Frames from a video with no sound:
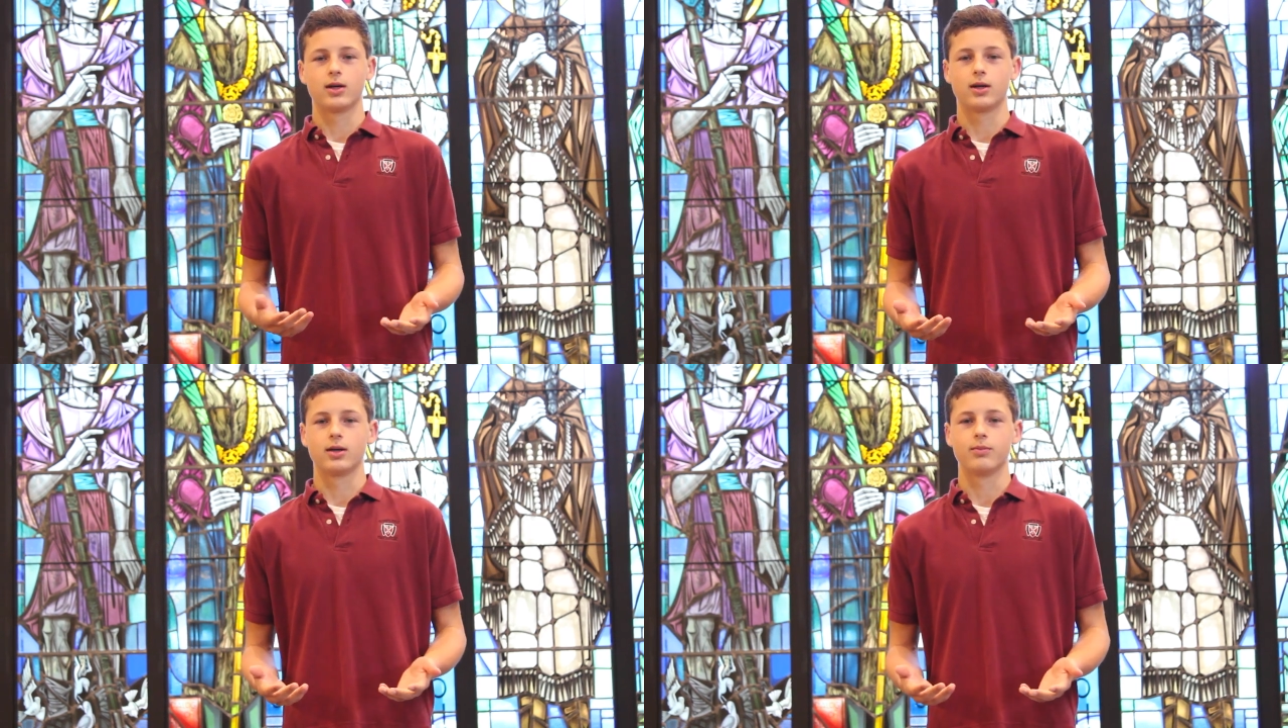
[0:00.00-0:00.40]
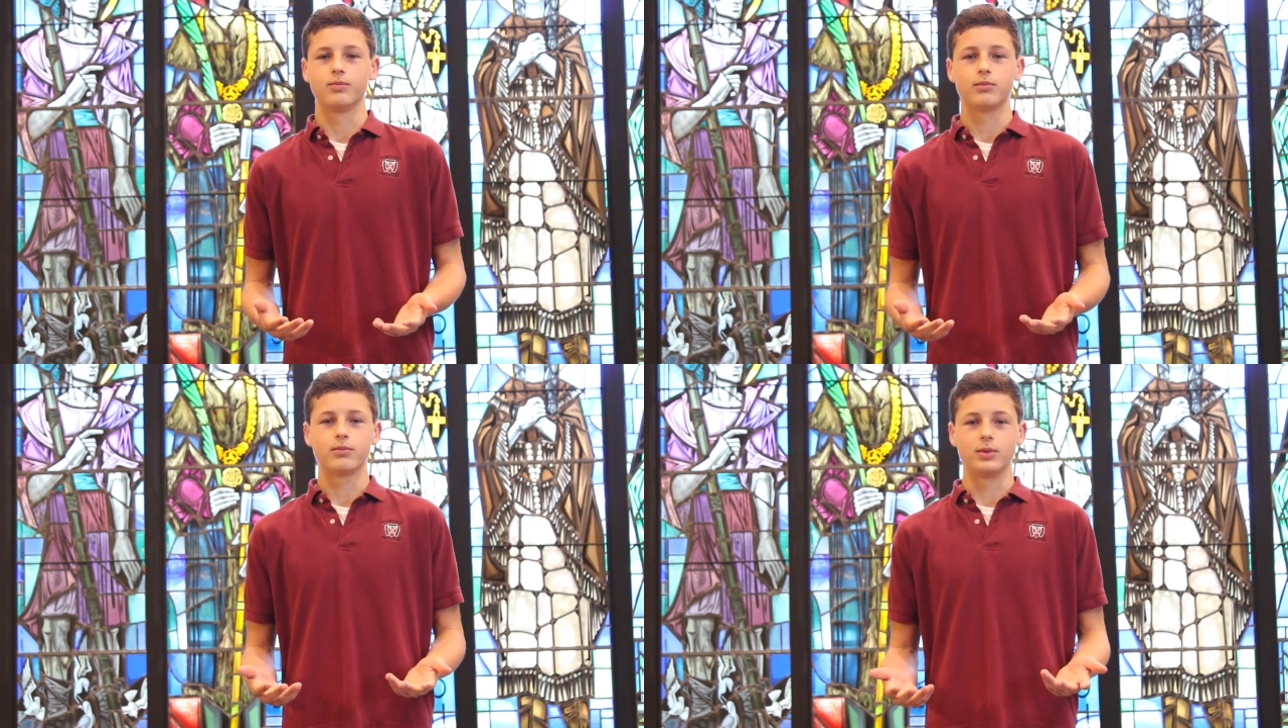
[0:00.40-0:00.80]
uh,
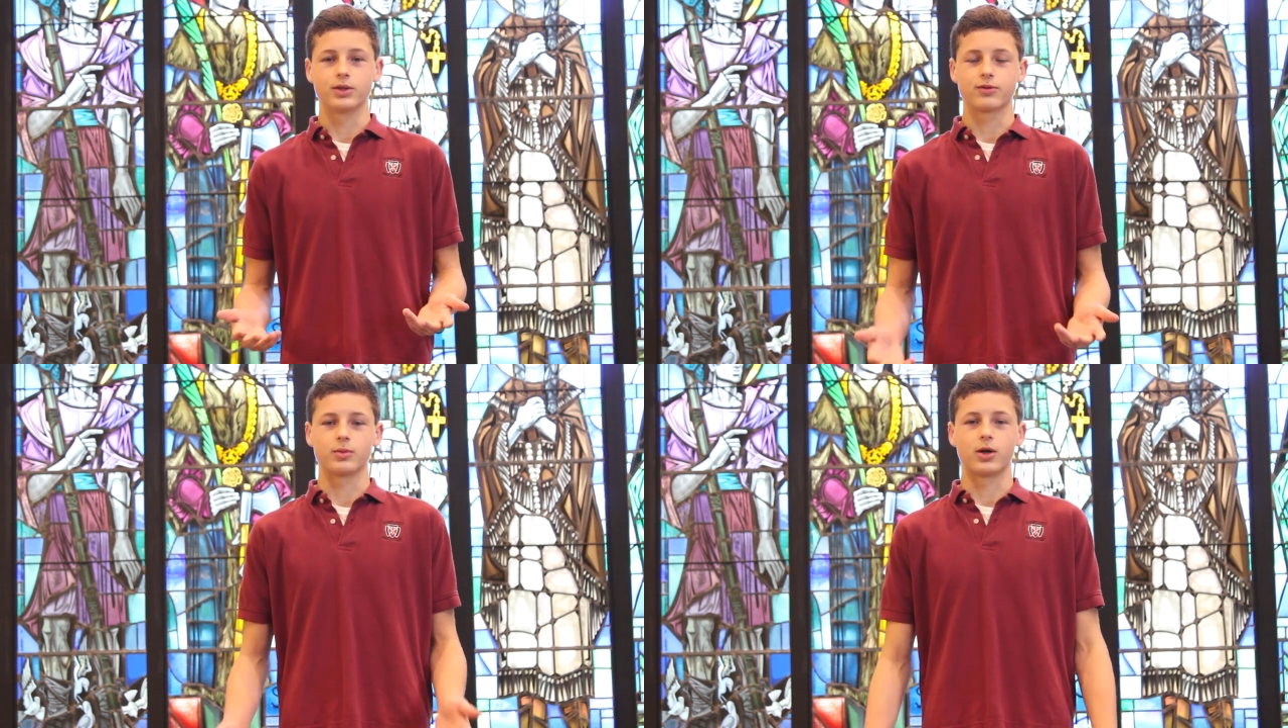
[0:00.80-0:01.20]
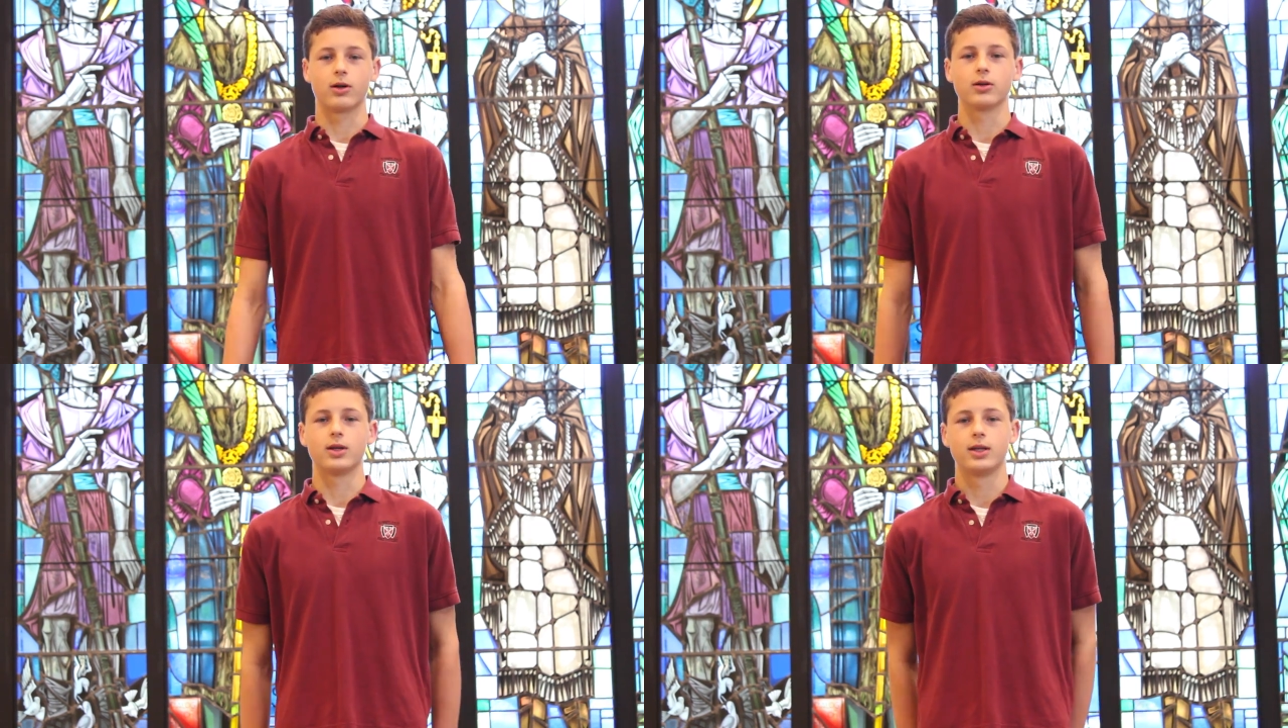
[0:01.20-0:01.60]
Meals from the
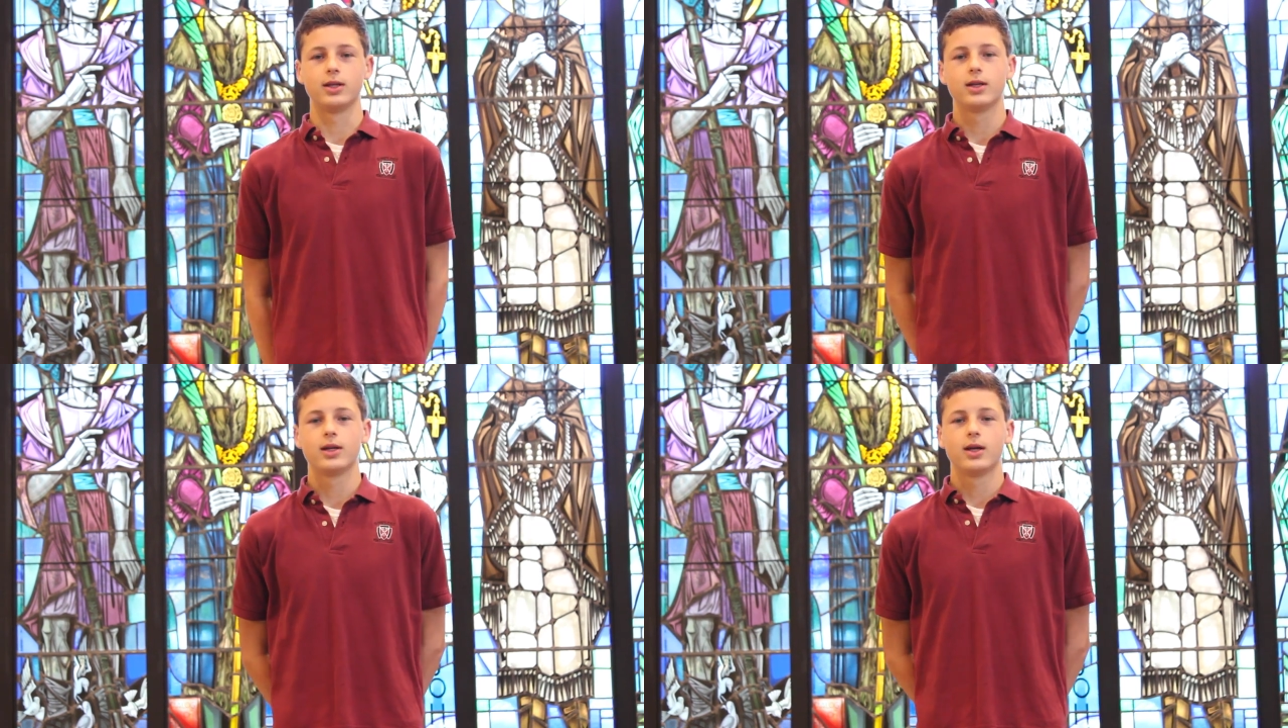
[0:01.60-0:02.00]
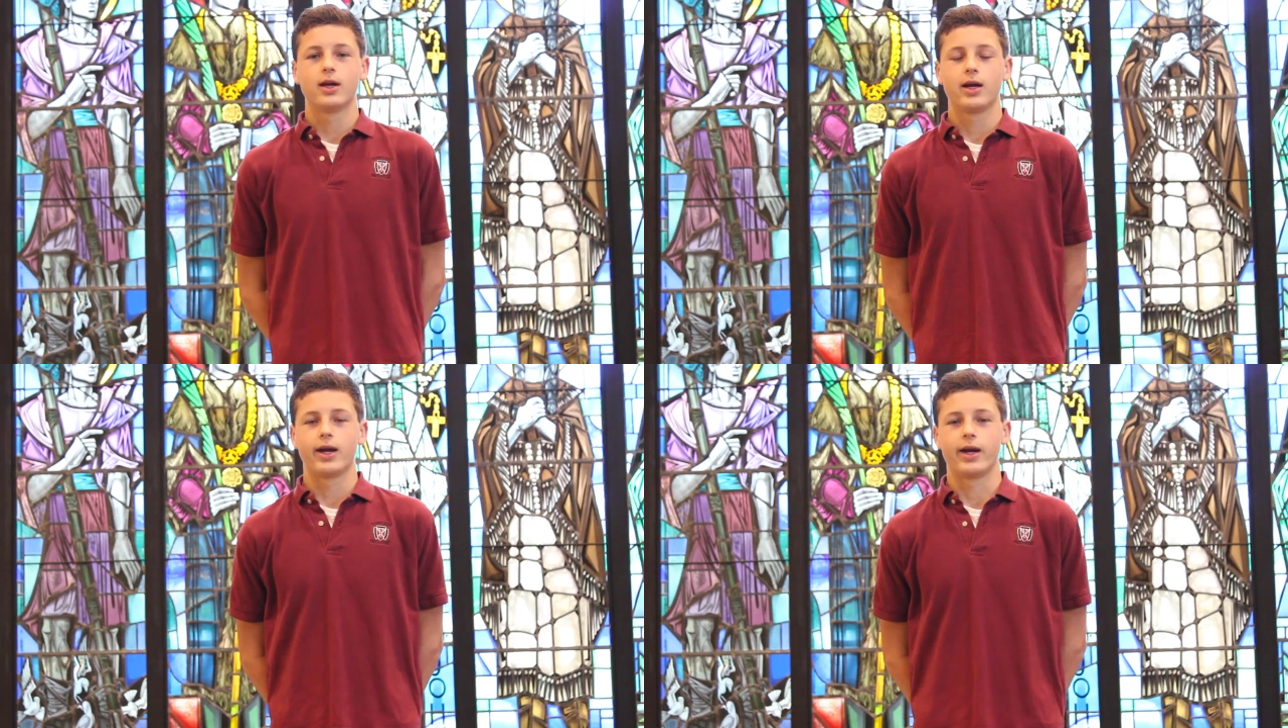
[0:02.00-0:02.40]
Heartland,
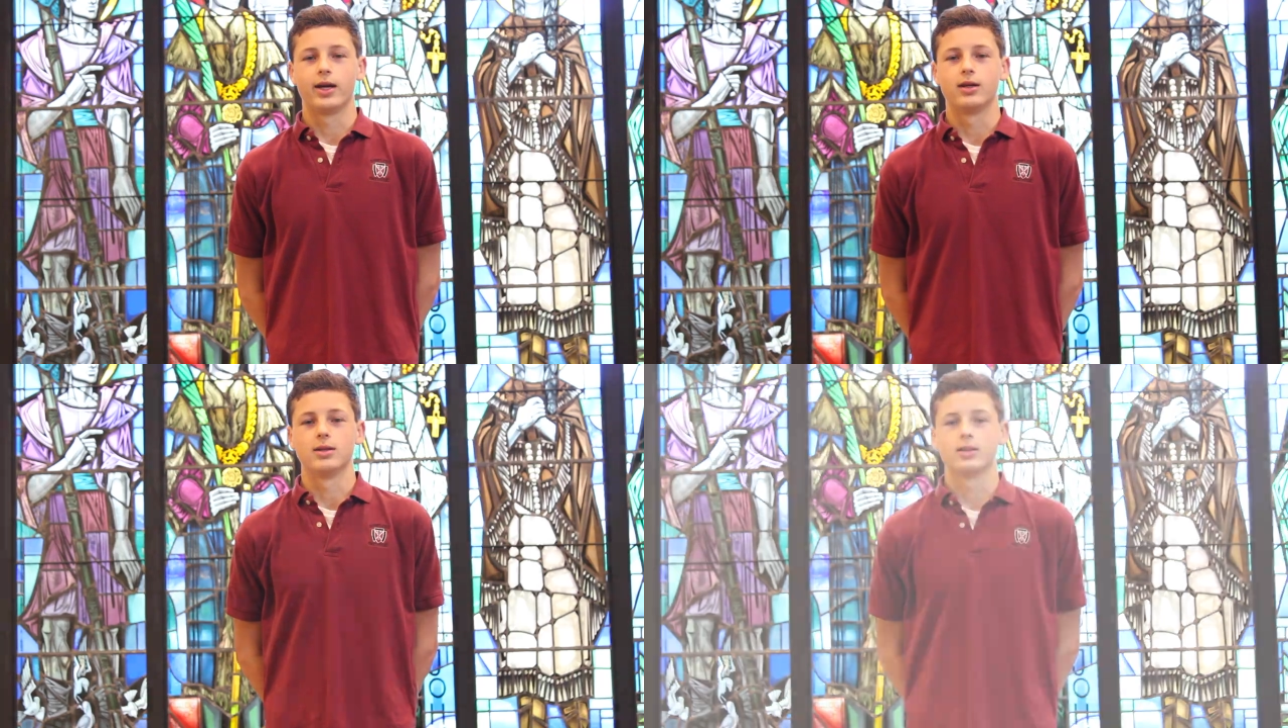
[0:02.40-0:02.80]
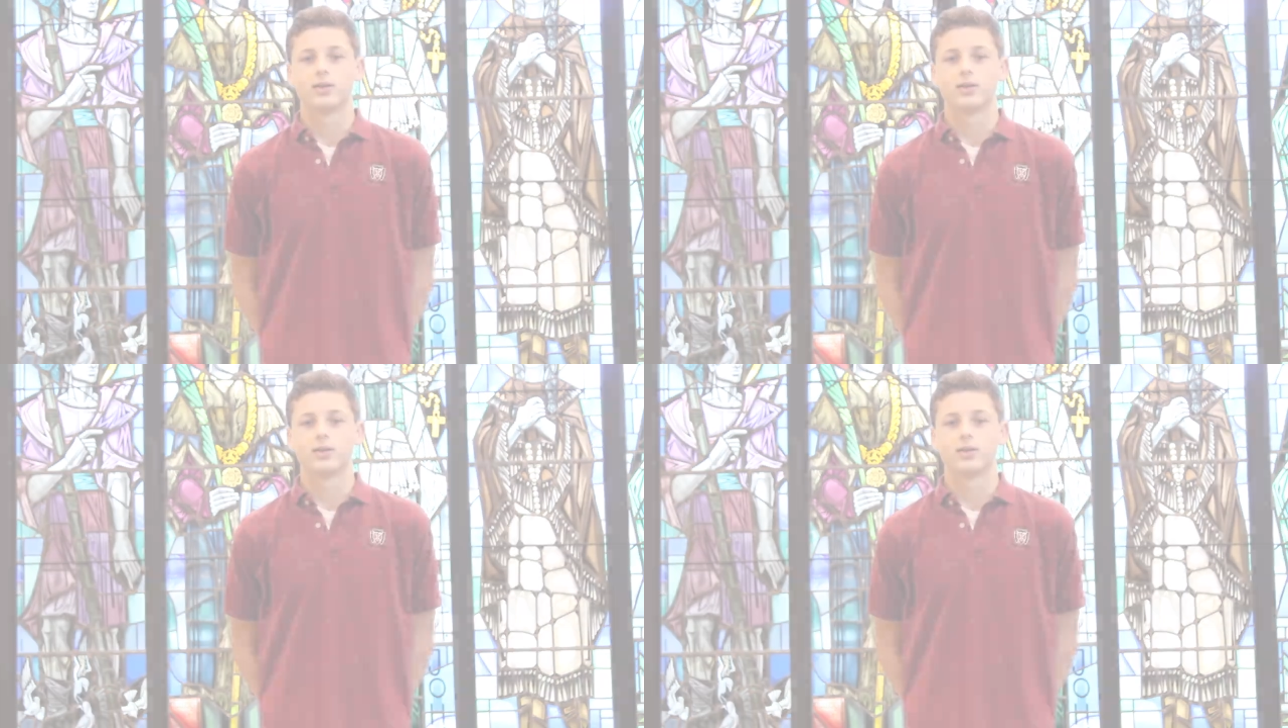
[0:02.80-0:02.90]
and